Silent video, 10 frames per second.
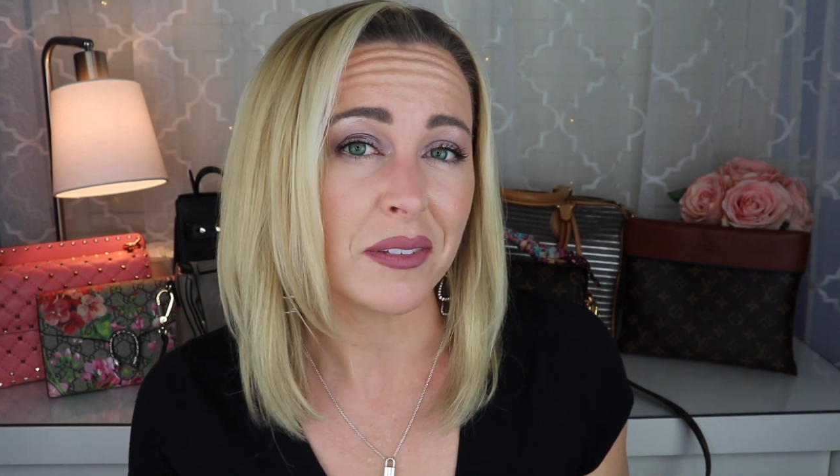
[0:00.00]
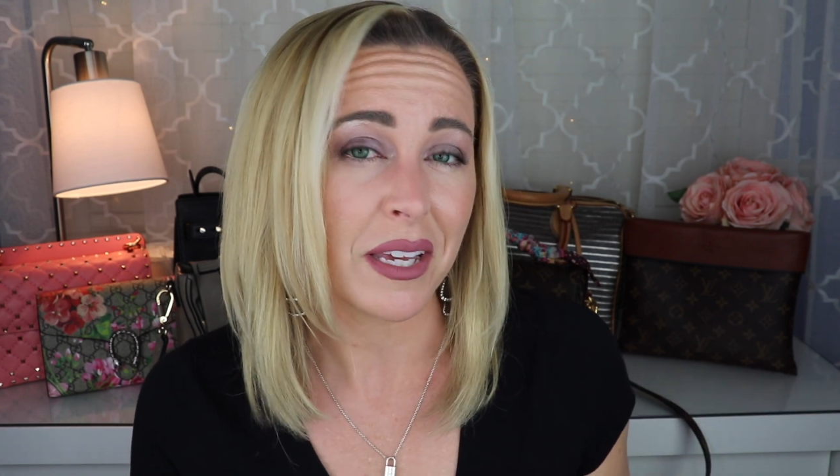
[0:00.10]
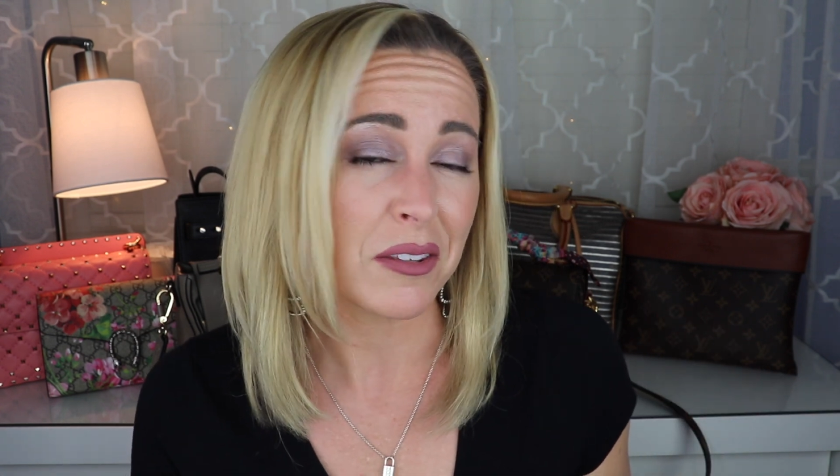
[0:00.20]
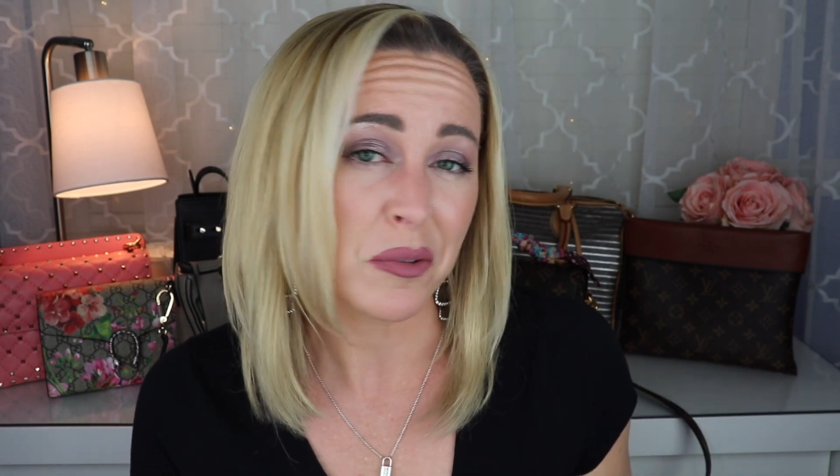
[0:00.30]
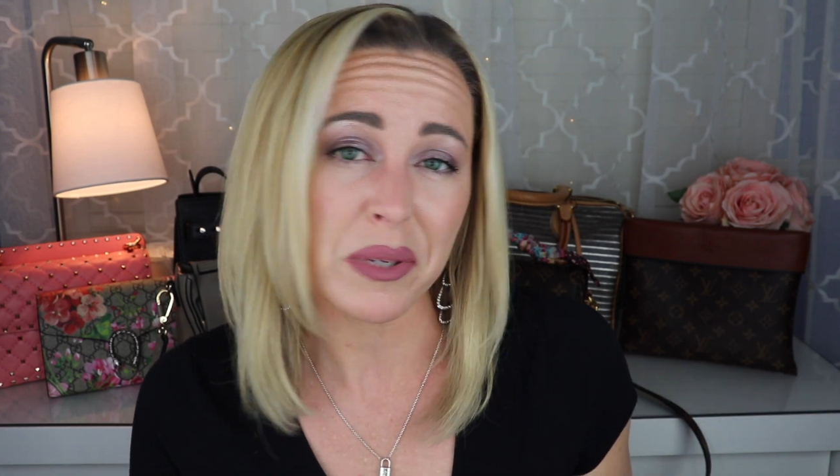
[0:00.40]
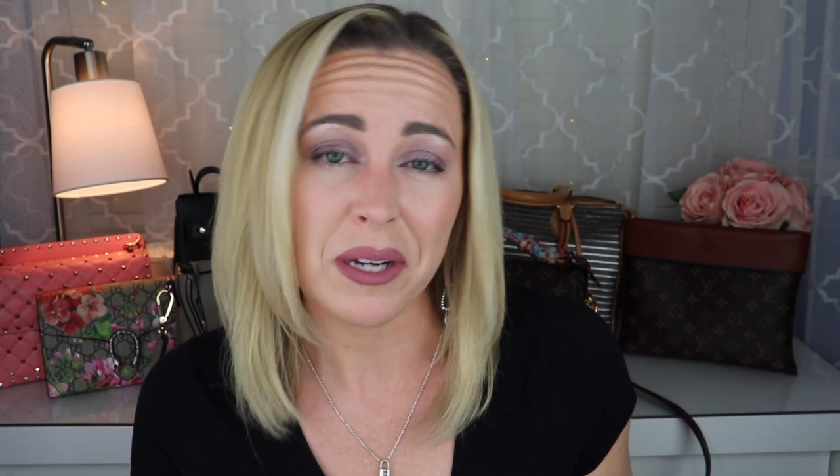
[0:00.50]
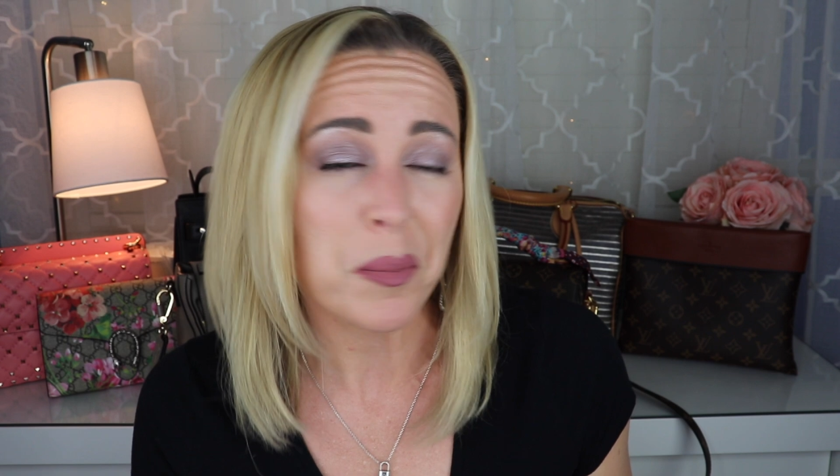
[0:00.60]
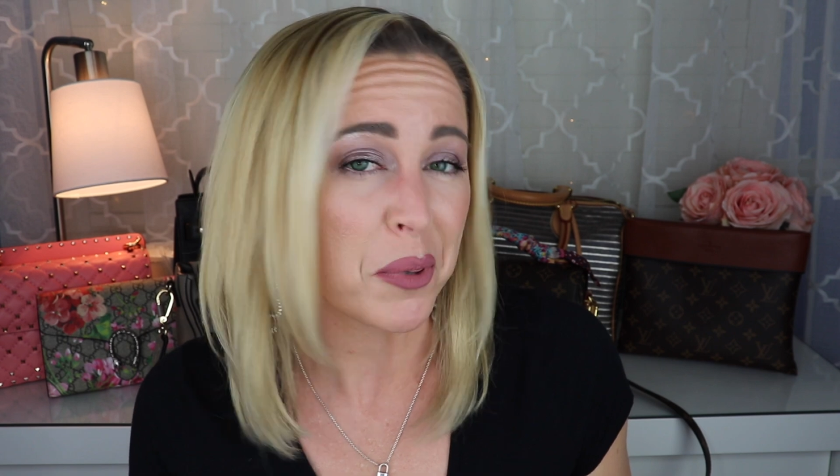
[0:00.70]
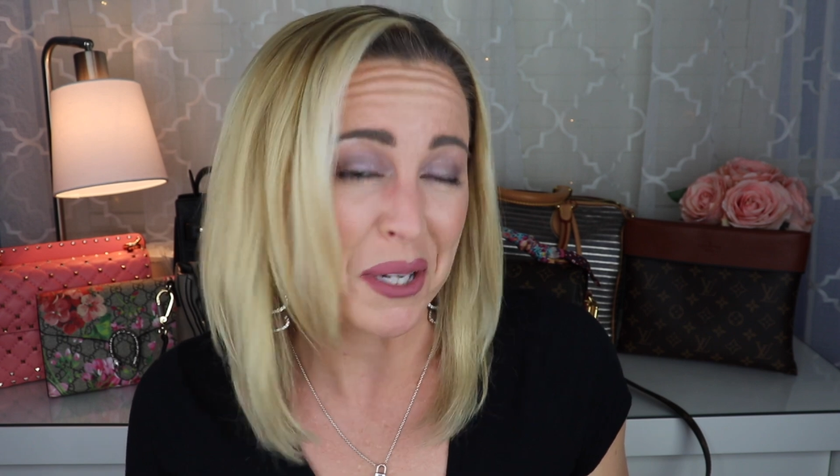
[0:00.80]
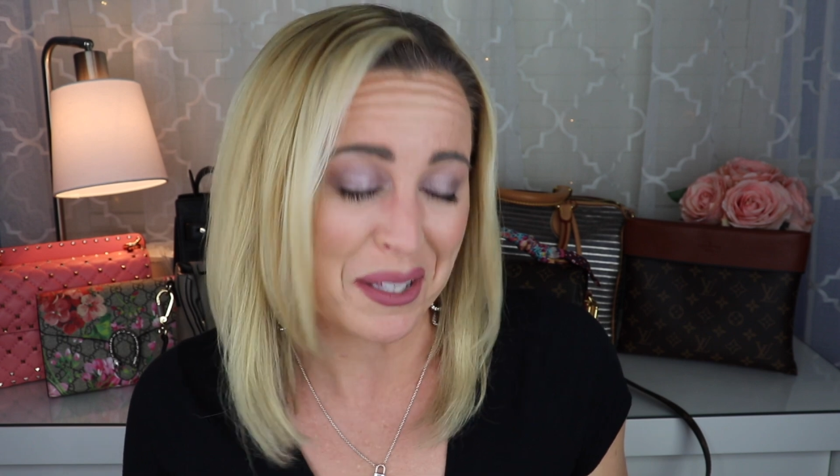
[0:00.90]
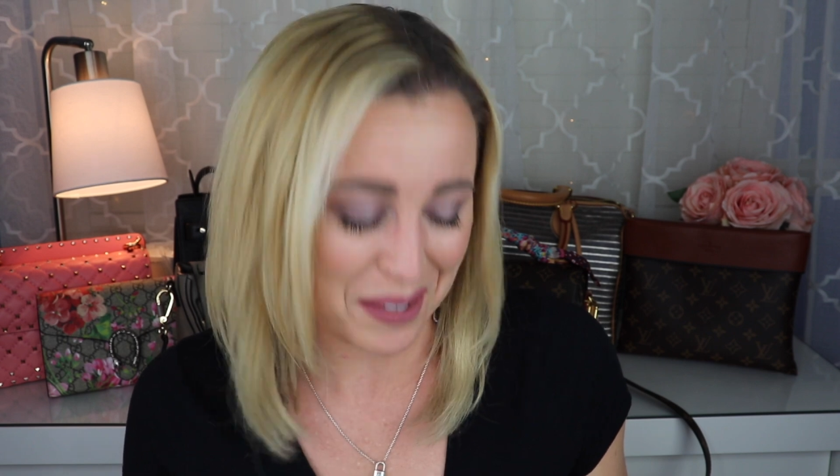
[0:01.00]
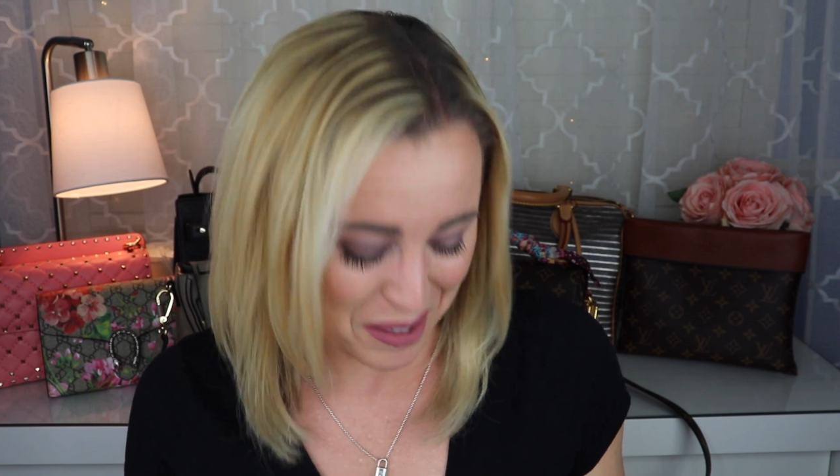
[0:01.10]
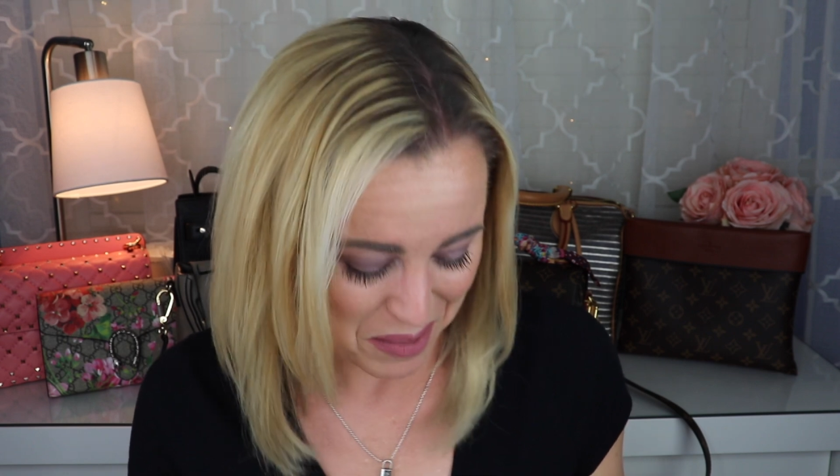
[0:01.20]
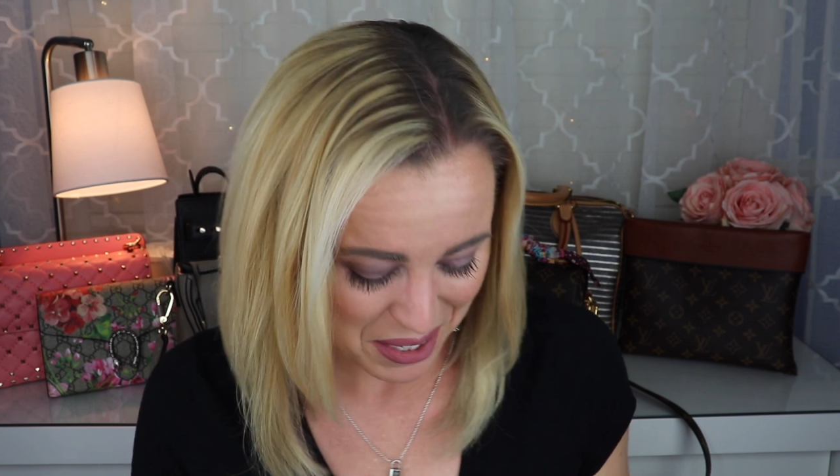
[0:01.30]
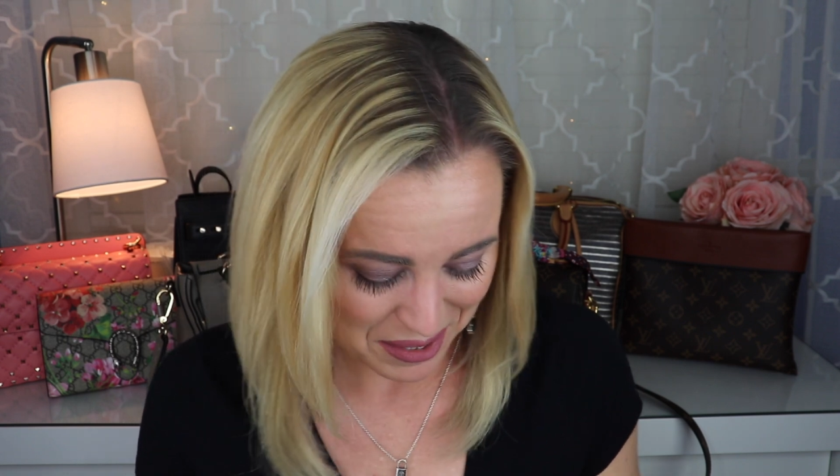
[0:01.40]
like they're beat up or
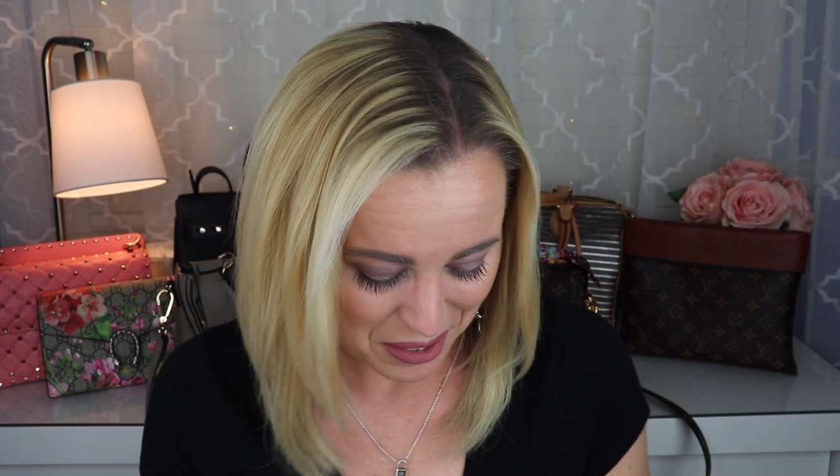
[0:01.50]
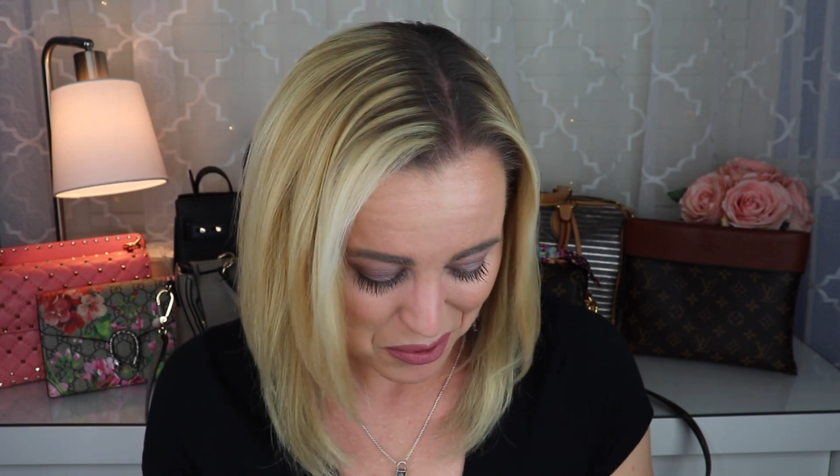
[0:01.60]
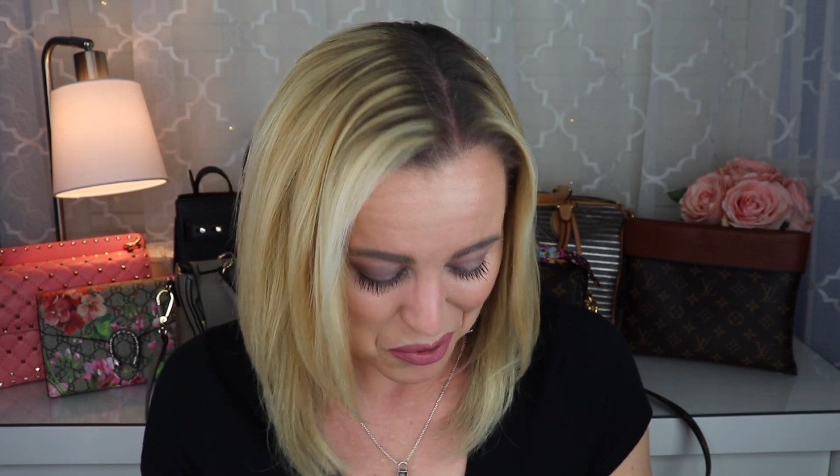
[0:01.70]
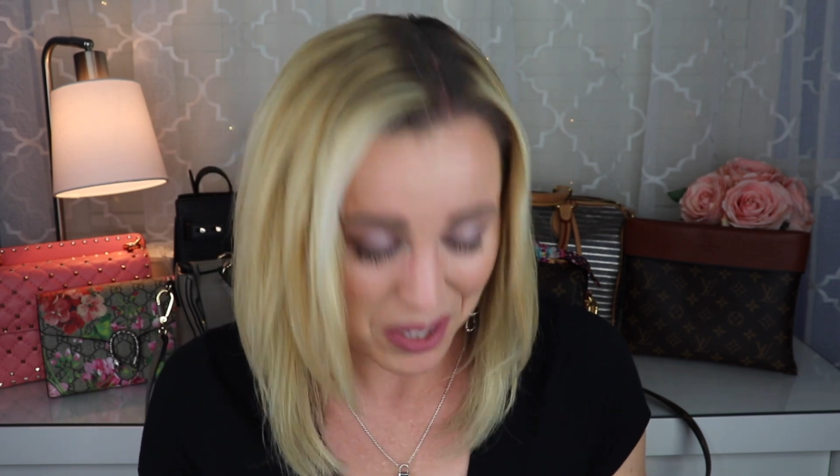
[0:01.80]
anything because I do